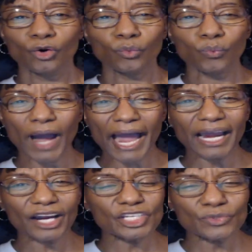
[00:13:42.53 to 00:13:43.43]

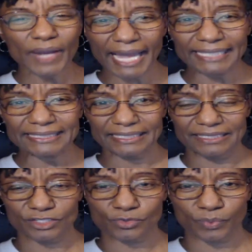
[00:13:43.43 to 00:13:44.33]
"Why are you
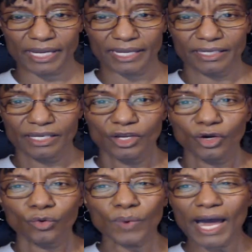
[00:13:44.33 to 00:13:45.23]
acting this way?
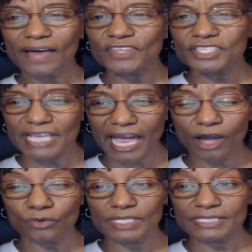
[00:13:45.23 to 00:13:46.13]
While the
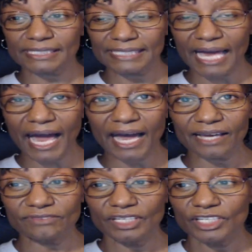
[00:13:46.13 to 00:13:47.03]
child was
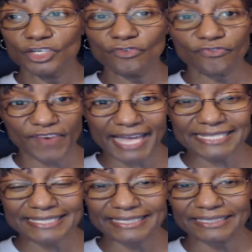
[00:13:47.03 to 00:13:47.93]
alive, you
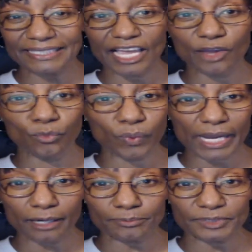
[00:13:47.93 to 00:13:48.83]
fasted and
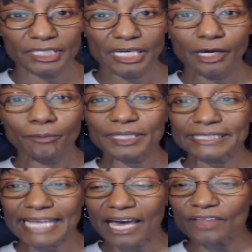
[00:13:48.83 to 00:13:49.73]
wept
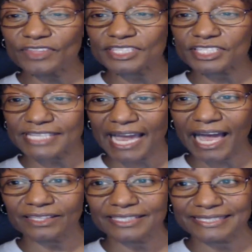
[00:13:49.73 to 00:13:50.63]
but now that the
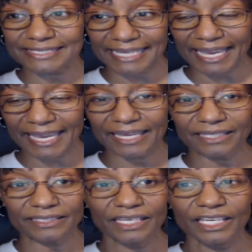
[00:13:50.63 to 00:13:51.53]
child is
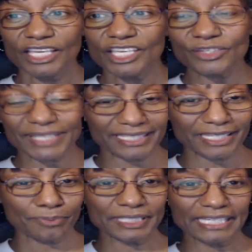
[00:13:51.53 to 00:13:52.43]
dead, you get
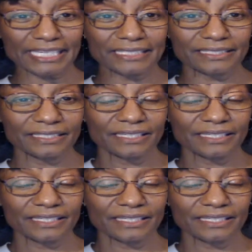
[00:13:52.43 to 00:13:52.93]
up and eat.